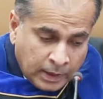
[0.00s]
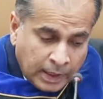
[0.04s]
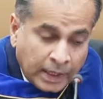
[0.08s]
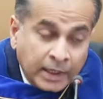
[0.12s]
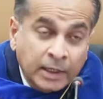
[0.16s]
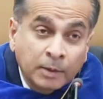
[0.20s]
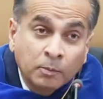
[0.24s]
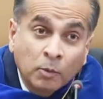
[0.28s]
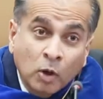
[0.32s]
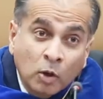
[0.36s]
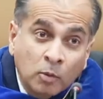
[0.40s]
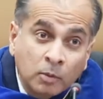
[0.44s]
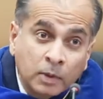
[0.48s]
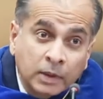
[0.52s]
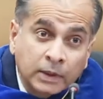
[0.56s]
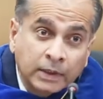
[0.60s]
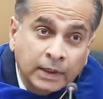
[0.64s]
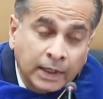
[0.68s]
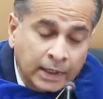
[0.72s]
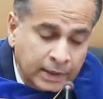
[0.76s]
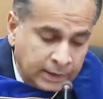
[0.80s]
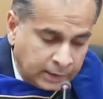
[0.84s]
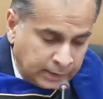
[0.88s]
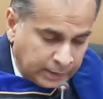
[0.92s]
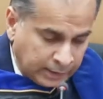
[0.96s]
At a moment
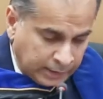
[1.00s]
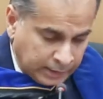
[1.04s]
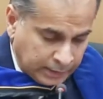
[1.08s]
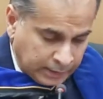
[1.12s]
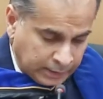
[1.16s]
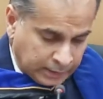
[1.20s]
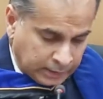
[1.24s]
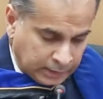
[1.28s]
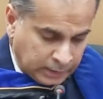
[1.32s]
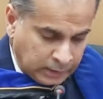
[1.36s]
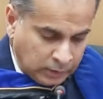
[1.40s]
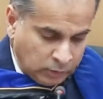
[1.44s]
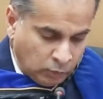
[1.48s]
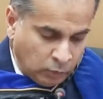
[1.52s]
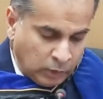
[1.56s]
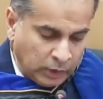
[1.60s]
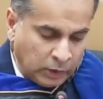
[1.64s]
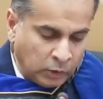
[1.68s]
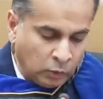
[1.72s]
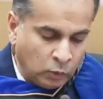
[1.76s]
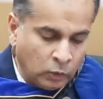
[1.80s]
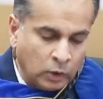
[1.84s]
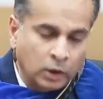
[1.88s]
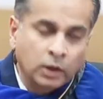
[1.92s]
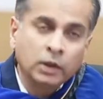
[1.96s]
like this, when
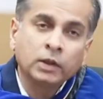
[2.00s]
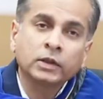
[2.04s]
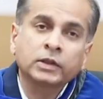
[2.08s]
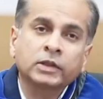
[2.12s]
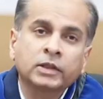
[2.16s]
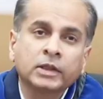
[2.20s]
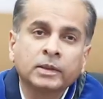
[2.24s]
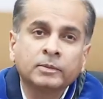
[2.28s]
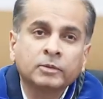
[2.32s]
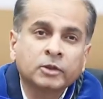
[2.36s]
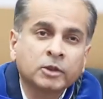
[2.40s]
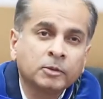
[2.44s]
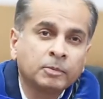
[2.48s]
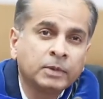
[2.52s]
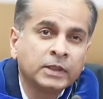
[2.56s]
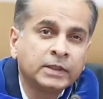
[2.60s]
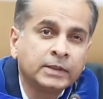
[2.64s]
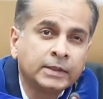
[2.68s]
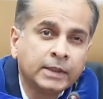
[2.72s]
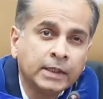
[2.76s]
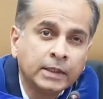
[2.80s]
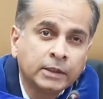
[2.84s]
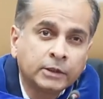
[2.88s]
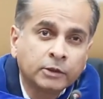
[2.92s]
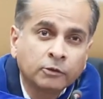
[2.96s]
the world seems to be
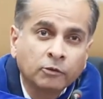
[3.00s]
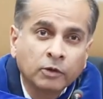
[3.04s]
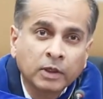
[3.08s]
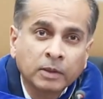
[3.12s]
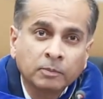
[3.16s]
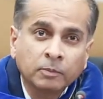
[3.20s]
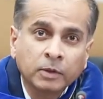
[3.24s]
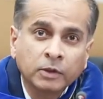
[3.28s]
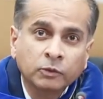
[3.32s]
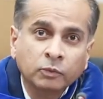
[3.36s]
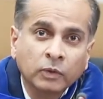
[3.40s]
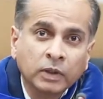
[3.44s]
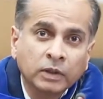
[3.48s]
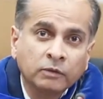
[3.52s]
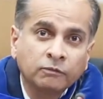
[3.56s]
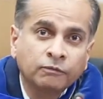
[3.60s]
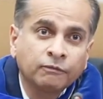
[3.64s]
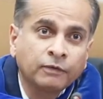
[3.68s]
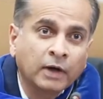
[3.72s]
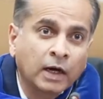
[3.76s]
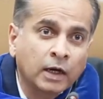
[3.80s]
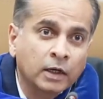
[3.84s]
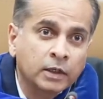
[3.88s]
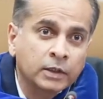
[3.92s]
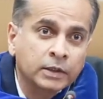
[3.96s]
teetering between
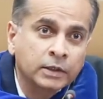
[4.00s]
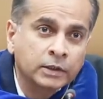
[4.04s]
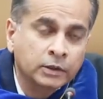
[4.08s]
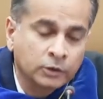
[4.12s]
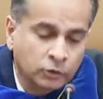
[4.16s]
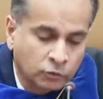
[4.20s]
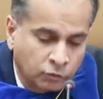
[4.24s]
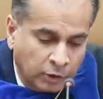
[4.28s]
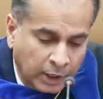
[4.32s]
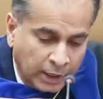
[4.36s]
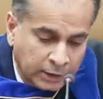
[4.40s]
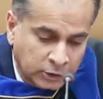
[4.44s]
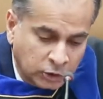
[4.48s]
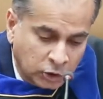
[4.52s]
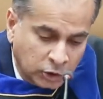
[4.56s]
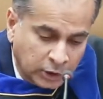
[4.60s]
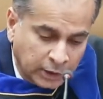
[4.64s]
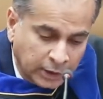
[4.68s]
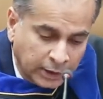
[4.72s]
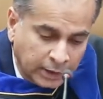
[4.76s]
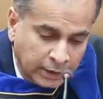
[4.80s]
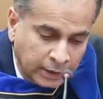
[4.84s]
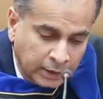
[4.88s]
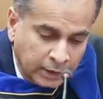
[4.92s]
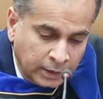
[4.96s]
farce and
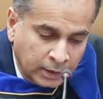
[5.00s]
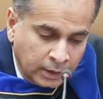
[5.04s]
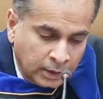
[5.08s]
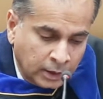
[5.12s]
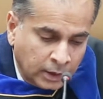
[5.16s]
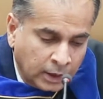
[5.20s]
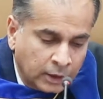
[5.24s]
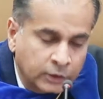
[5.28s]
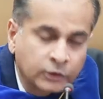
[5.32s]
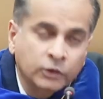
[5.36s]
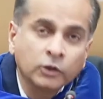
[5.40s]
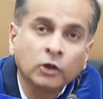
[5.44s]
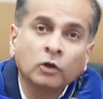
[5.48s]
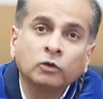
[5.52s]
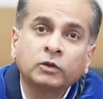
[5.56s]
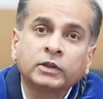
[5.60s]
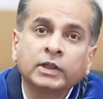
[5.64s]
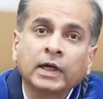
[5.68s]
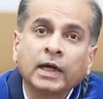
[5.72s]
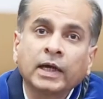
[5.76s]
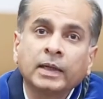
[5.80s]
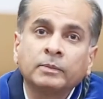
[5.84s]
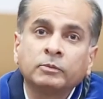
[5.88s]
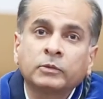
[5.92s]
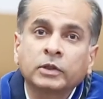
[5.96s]
tragedy, it's no
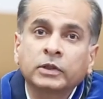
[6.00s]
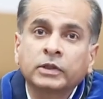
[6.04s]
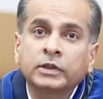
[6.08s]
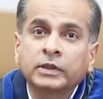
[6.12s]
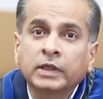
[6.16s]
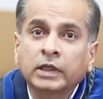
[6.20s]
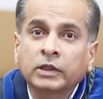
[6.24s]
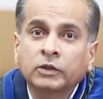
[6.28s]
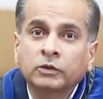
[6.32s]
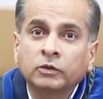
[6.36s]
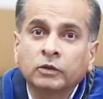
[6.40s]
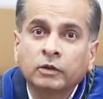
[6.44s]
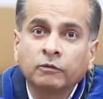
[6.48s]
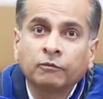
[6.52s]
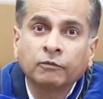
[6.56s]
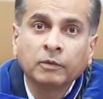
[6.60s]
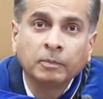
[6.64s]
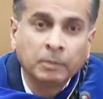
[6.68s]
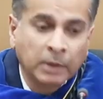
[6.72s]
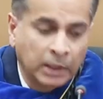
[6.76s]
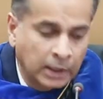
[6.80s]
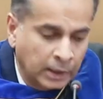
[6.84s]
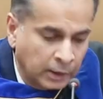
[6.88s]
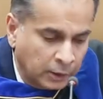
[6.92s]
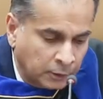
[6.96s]
time to stick to the
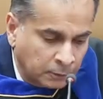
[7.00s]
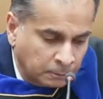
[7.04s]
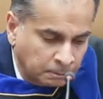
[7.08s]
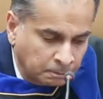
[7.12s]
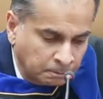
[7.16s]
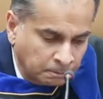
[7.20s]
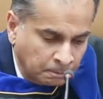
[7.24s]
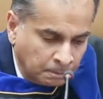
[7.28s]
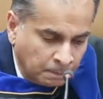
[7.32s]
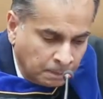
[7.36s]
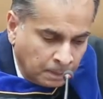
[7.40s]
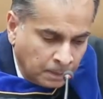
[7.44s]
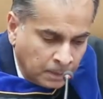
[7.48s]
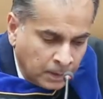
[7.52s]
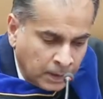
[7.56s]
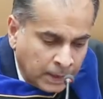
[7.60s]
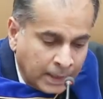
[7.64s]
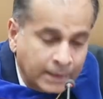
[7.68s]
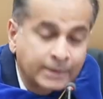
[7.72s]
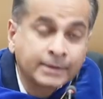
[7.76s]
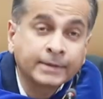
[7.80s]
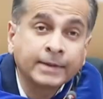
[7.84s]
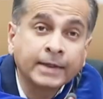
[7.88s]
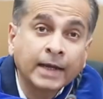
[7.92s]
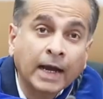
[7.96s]
familiar.
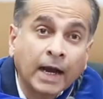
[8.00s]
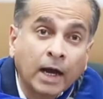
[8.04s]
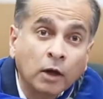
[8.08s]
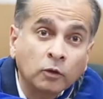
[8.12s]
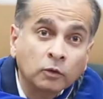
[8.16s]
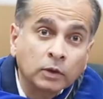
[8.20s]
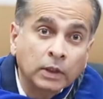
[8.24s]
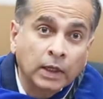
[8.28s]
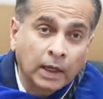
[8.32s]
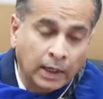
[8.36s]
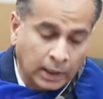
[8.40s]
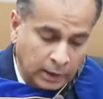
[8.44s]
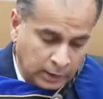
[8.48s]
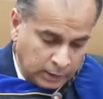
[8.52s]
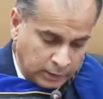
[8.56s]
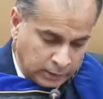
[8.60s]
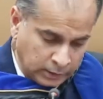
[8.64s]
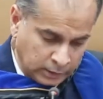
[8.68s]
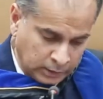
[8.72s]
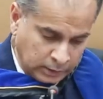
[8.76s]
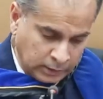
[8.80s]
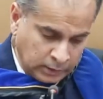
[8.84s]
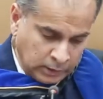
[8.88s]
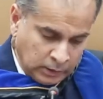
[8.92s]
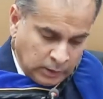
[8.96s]
It's the
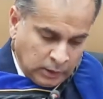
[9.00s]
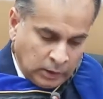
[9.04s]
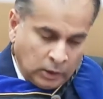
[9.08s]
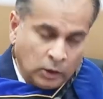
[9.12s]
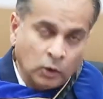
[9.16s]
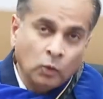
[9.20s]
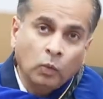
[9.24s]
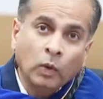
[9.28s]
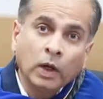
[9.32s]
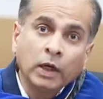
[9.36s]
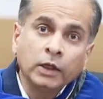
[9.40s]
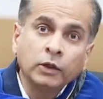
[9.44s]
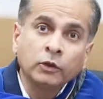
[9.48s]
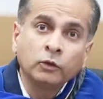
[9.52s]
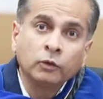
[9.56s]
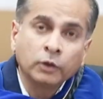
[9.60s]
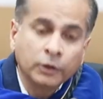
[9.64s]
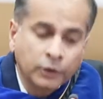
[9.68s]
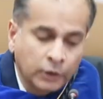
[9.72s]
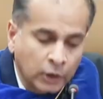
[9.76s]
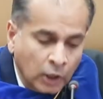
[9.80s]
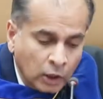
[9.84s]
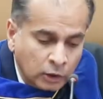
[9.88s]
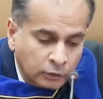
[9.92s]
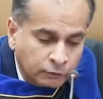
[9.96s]
outliers, the one who are
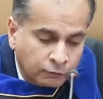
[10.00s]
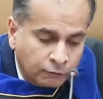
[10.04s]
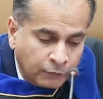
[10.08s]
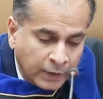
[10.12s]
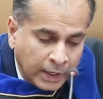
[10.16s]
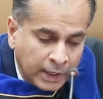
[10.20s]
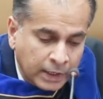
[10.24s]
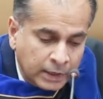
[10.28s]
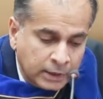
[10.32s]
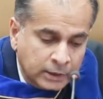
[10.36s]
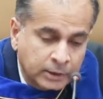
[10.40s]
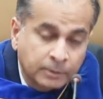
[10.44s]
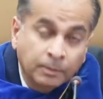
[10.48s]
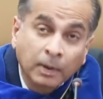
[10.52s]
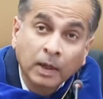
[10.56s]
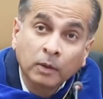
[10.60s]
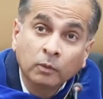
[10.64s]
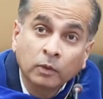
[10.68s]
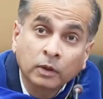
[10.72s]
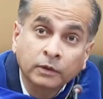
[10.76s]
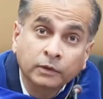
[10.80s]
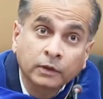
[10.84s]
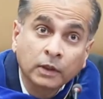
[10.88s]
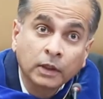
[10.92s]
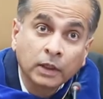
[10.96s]
not fazed by
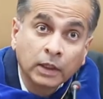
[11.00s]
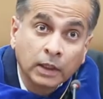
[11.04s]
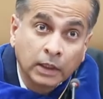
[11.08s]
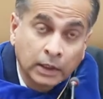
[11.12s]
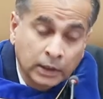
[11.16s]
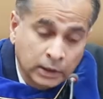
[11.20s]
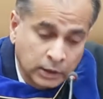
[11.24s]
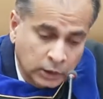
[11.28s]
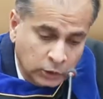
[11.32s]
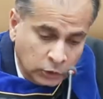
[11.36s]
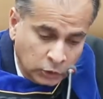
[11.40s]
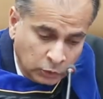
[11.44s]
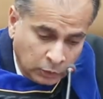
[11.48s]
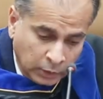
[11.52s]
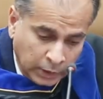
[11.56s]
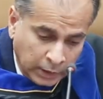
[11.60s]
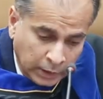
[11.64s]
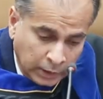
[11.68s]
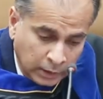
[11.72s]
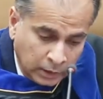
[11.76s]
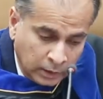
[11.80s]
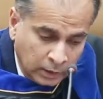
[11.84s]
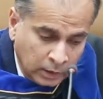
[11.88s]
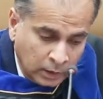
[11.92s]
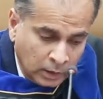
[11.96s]
what the herd are
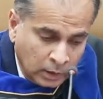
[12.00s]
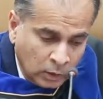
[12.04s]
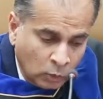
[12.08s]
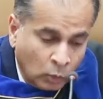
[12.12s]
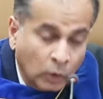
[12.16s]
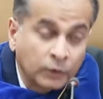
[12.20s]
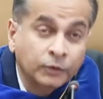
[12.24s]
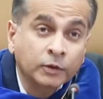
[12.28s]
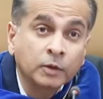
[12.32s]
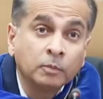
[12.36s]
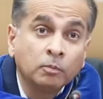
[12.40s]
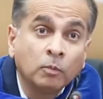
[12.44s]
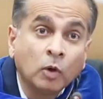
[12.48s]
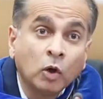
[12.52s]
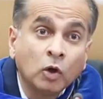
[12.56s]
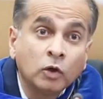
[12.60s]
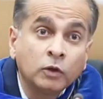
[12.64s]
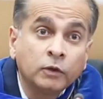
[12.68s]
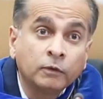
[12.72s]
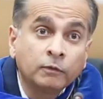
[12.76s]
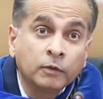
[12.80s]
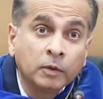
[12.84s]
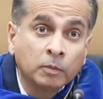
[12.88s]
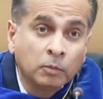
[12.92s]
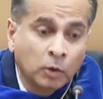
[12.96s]
doing, what the
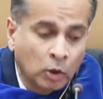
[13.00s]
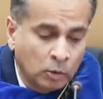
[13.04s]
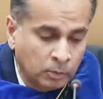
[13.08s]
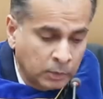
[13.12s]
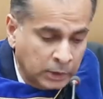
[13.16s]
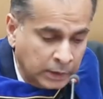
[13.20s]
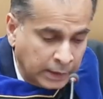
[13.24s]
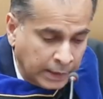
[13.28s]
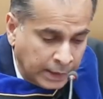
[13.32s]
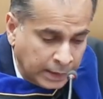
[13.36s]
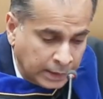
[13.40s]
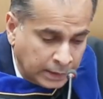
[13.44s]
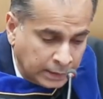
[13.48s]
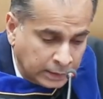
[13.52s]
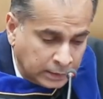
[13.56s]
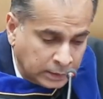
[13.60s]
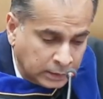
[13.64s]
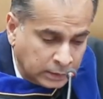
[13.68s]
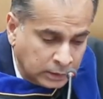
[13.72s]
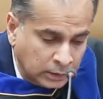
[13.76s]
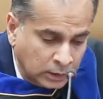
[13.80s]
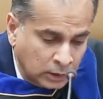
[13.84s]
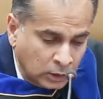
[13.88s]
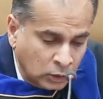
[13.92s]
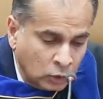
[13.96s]
mode of the moment
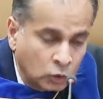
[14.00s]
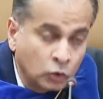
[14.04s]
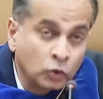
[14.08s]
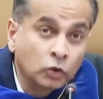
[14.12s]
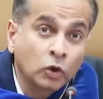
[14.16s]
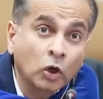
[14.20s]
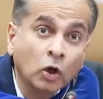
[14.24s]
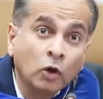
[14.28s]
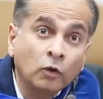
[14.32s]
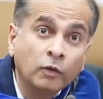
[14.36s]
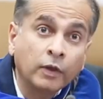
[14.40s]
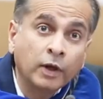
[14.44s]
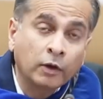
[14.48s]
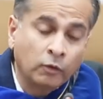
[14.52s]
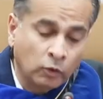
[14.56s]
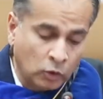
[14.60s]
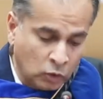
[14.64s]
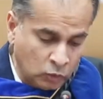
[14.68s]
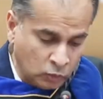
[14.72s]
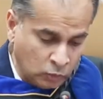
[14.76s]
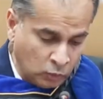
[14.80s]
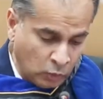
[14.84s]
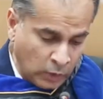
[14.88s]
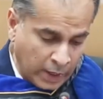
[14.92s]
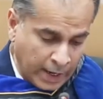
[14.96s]
is, who go their
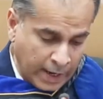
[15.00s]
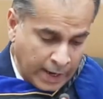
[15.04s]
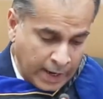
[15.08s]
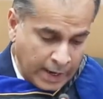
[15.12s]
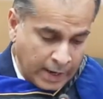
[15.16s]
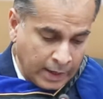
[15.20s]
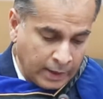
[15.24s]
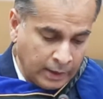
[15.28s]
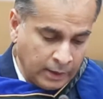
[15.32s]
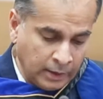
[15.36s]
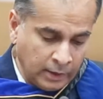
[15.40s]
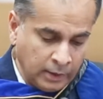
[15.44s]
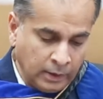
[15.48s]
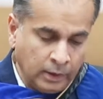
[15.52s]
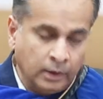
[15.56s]
own way.